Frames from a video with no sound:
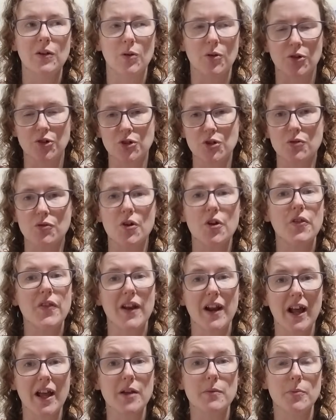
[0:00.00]
or a short row
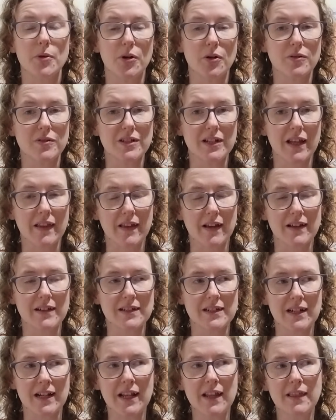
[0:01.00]
that I had purled together
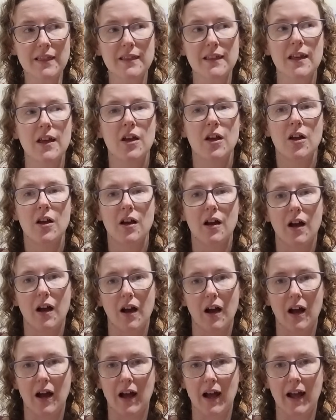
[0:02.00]
underneath,
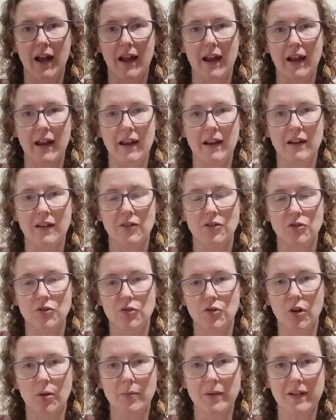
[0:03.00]
I
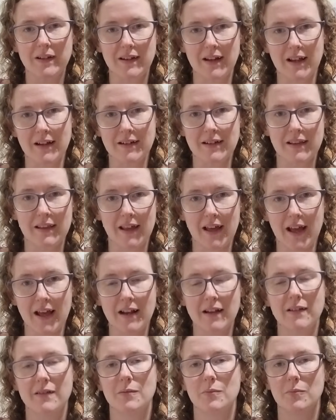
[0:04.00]
dropped down to
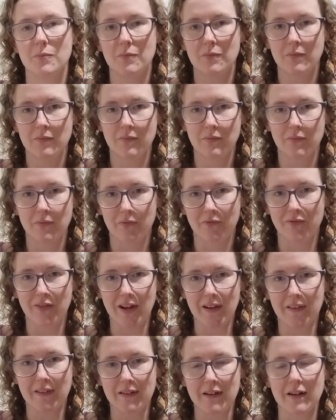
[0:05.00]
that,
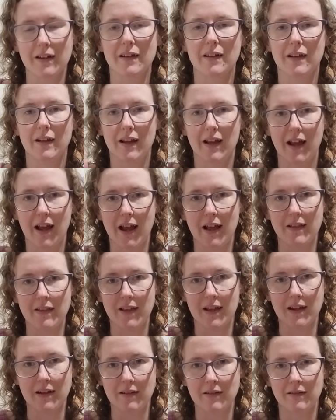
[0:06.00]
fixed it, and
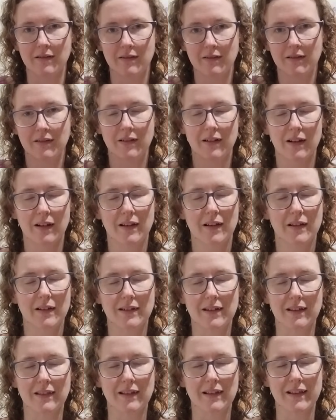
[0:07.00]
then
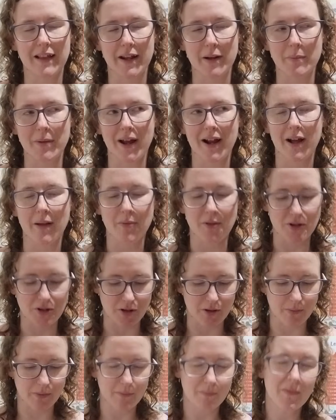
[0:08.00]
did the ladder back up the
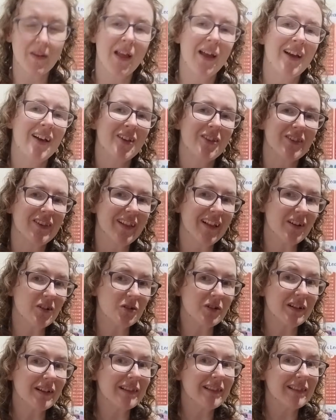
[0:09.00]
top. So that
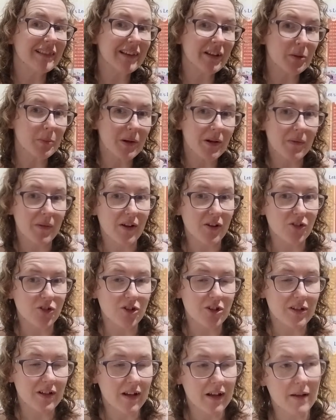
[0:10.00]
took a little bit of
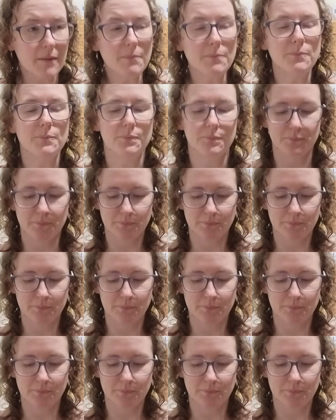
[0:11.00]
extra time,